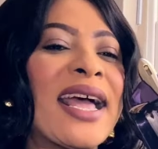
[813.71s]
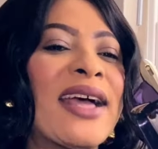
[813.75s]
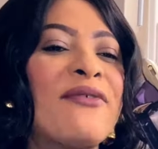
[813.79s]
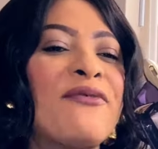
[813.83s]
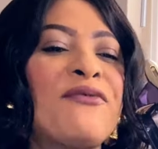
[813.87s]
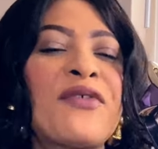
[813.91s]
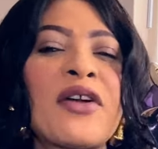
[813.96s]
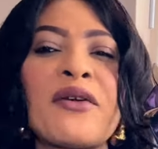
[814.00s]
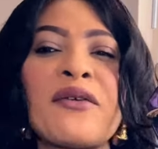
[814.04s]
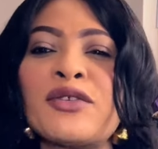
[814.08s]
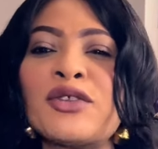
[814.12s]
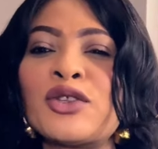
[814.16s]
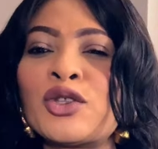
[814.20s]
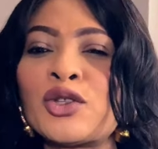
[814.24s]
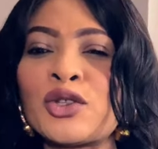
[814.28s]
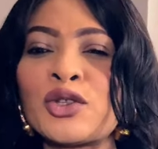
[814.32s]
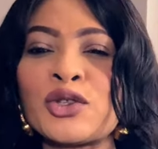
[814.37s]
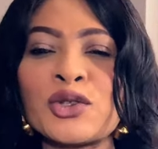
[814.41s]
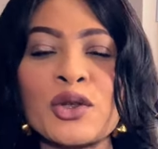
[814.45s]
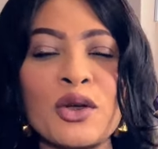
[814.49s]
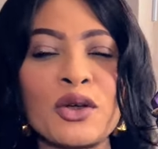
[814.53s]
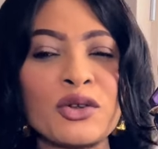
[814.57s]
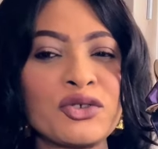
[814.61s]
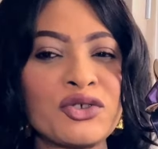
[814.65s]
Very
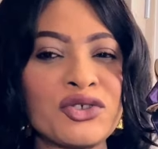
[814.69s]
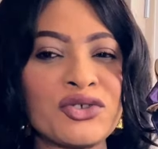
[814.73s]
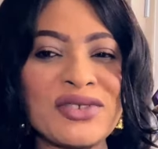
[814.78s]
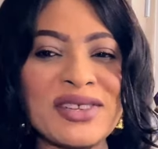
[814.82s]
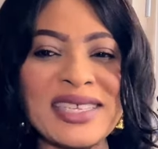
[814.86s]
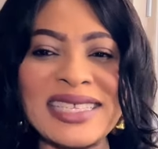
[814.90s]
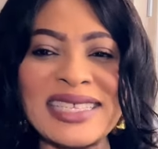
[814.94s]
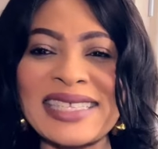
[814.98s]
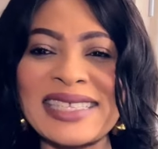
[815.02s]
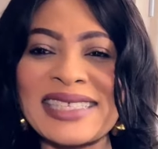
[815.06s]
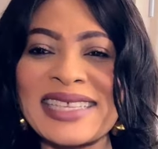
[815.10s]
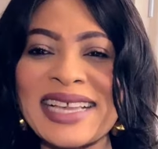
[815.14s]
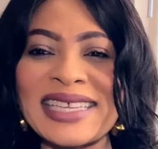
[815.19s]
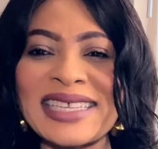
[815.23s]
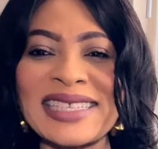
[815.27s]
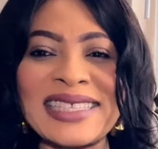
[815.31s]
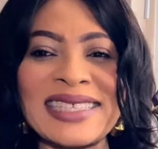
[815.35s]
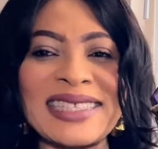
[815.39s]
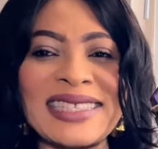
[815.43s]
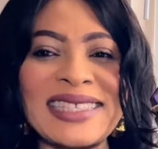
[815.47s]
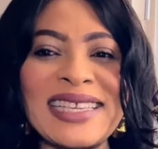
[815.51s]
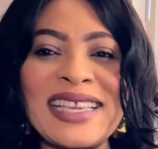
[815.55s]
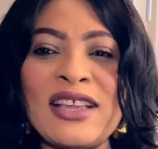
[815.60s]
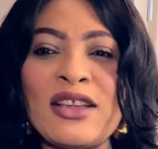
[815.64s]
sultry,
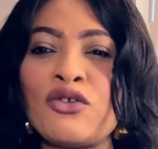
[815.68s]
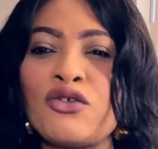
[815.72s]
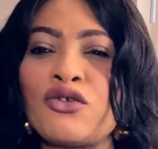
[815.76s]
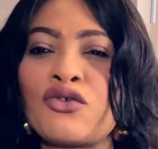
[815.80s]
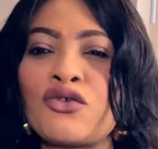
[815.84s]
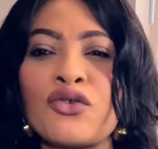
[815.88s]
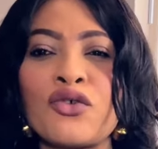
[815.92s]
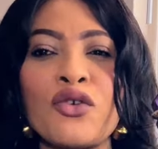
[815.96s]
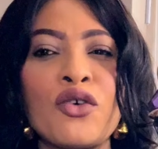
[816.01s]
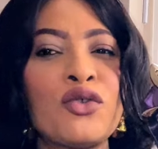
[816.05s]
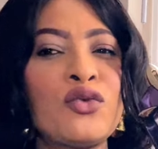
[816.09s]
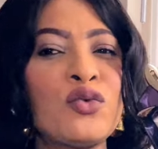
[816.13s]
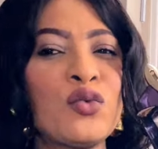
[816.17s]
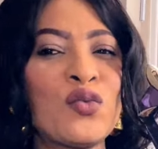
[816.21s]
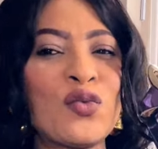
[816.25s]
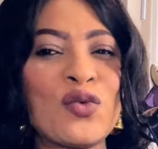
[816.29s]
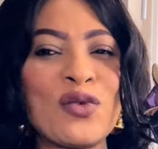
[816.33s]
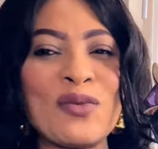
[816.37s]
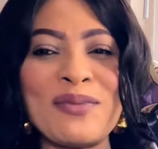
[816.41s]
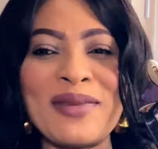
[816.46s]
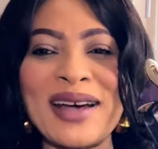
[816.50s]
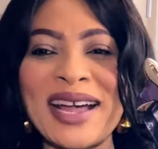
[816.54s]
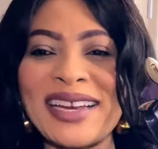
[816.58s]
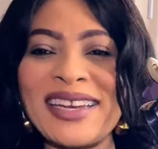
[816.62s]
sexy, grown
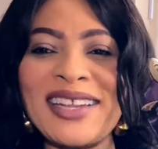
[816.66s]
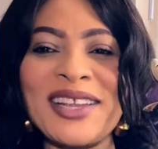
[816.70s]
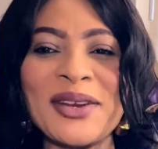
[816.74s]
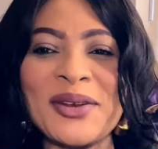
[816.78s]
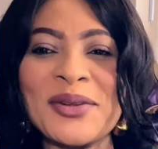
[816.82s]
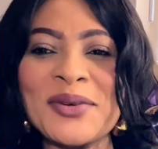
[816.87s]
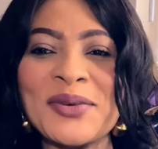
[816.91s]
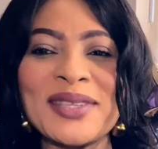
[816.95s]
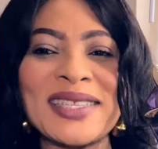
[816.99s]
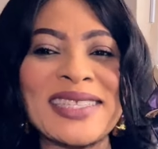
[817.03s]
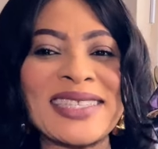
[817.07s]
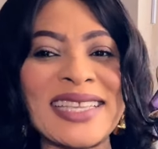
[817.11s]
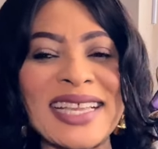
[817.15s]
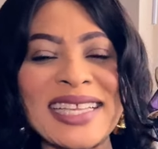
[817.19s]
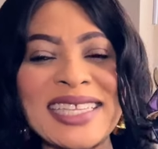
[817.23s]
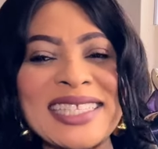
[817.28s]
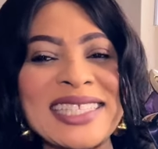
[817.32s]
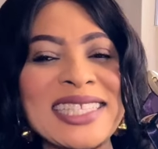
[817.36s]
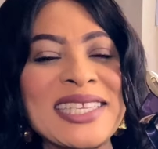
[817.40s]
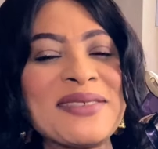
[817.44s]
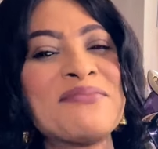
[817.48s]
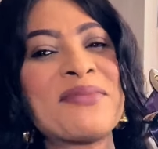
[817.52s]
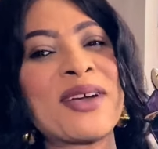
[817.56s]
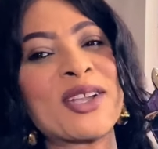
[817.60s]
woman, you know,
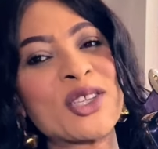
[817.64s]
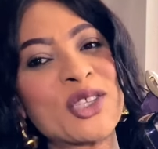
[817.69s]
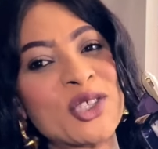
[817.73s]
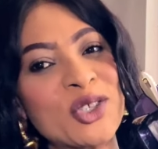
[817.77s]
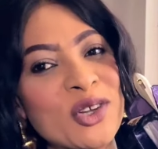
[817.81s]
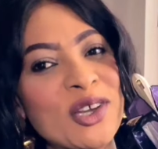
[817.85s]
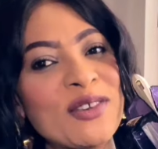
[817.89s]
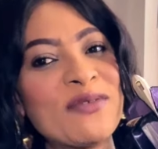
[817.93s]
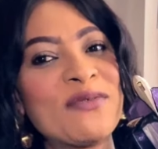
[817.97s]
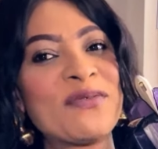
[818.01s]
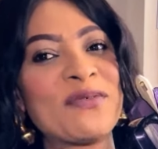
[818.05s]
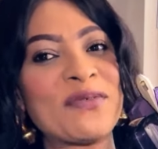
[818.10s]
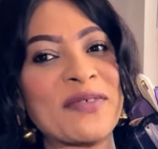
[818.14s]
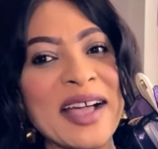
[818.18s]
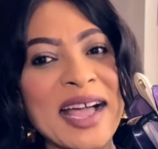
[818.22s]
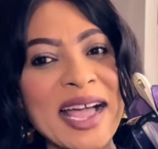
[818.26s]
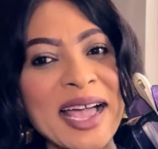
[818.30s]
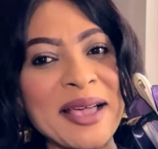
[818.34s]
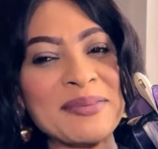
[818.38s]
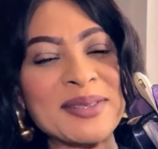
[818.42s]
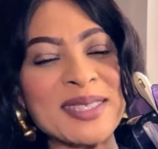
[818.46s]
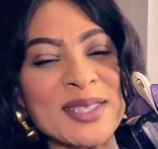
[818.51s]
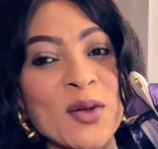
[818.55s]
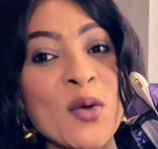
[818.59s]
sexy, matured
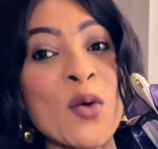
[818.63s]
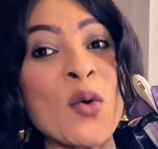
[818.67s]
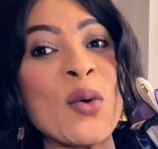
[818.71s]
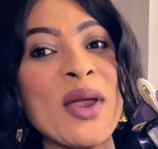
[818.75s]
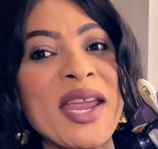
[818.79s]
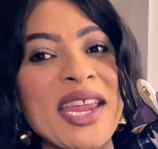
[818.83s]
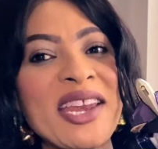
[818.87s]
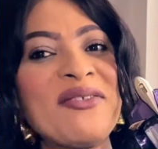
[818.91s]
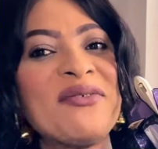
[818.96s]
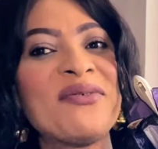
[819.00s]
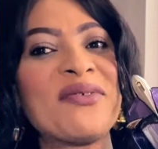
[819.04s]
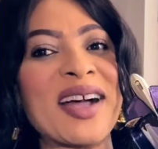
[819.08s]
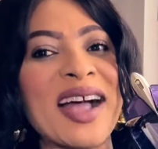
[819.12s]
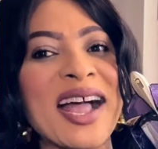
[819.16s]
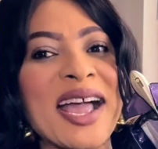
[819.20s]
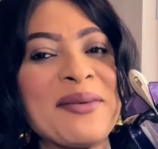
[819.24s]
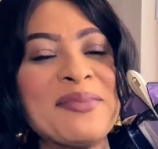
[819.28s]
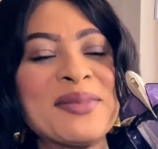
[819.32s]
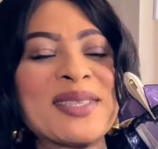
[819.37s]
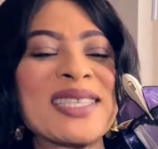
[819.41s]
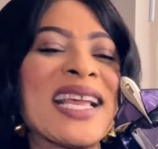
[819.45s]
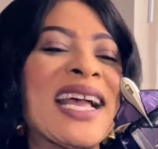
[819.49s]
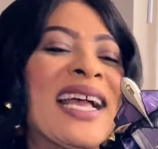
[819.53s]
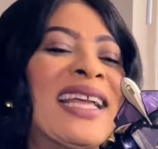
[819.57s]
vibes, queen
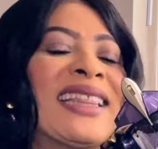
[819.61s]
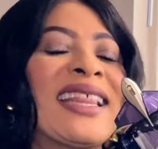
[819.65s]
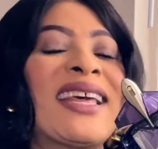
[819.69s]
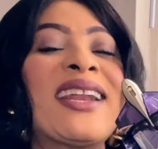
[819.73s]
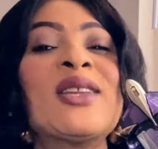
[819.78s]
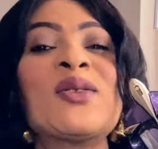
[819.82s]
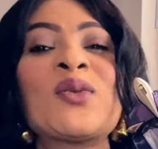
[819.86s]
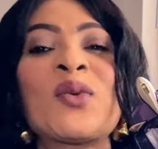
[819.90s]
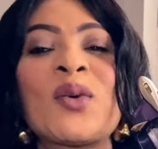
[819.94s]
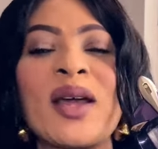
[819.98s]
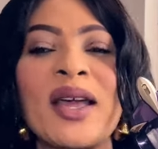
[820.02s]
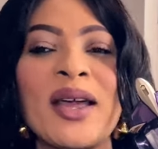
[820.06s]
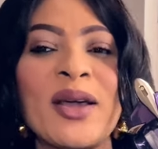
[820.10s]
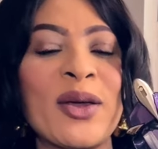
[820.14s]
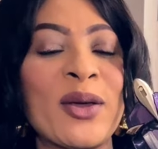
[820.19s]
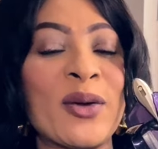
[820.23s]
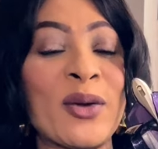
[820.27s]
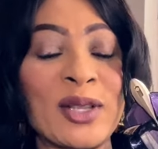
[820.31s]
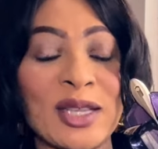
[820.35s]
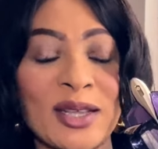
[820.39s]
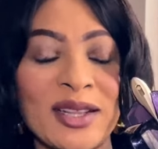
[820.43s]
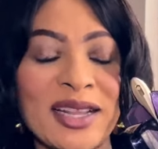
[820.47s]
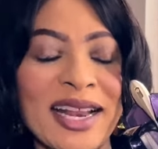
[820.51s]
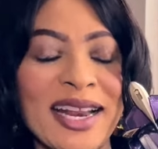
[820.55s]
vibes. That is what
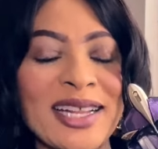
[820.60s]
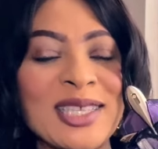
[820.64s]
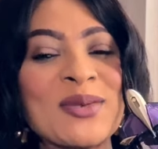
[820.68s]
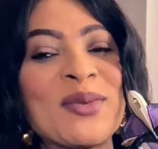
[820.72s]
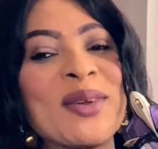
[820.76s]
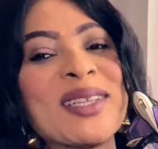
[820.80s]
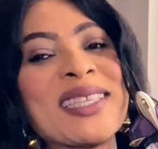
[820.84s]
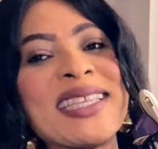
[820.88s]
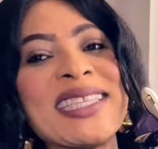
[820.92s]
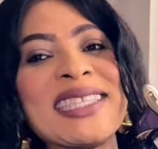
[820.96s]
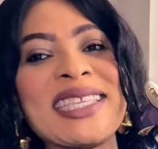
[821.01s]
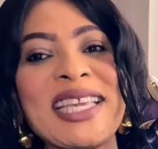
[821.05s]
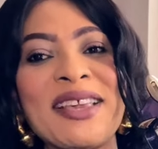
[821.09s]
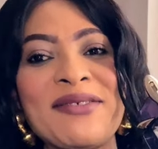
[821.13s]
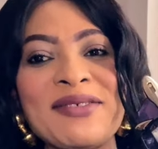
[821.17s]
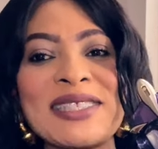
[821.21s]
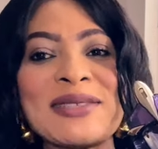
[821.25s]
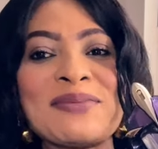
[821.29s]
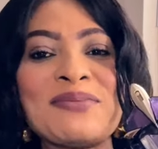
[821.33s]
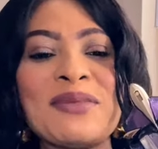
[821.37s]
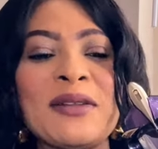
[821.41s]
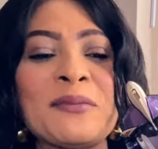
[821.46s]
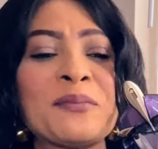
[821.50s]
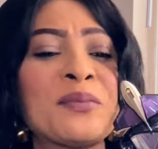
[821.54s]
it
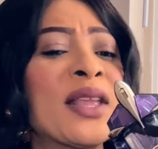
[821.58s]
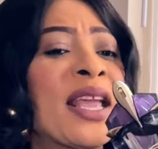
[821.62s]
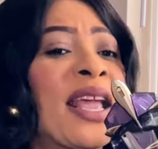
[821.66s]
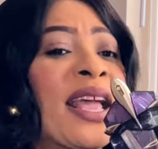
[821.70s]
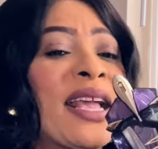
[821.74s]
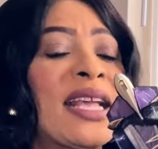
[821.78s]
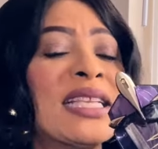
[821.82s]
gives me.